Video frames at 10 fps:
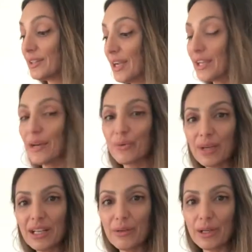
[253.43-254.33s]
Yeah, I can
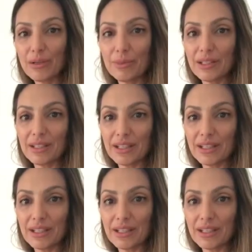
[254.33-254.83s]
really recommend